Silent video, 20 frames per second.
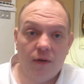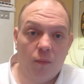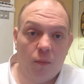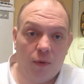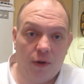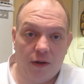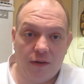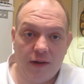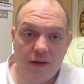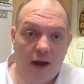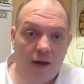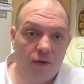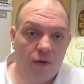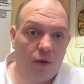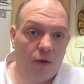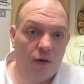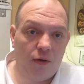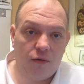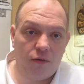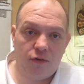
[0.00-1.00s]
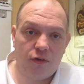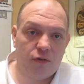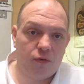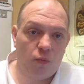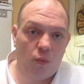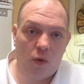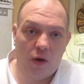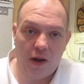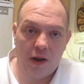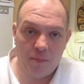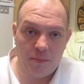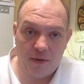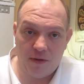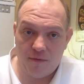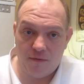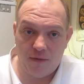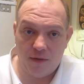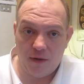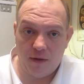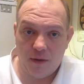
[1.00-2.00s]
When you download it, it's just one
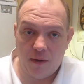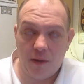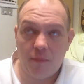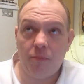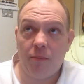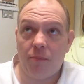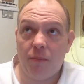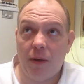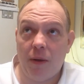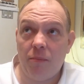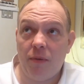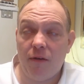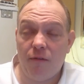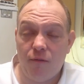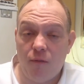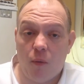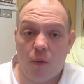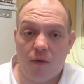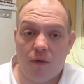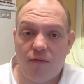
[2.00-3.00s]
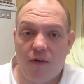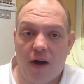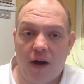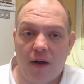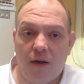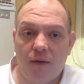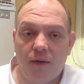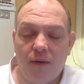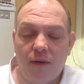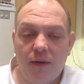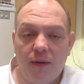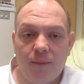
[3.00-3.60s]
MP4 file,